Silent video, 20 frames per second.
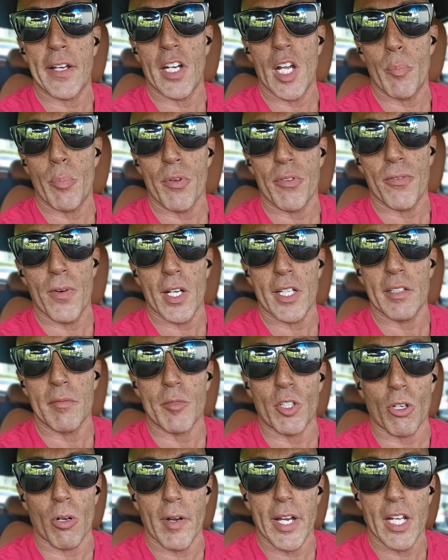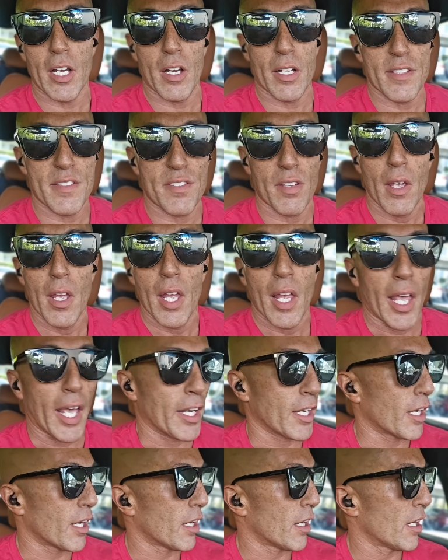it up with fucking crayons
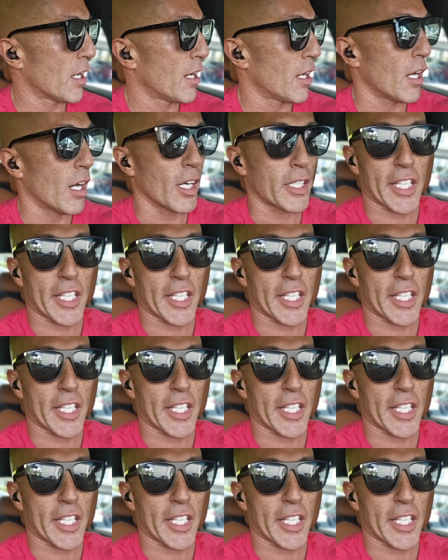and a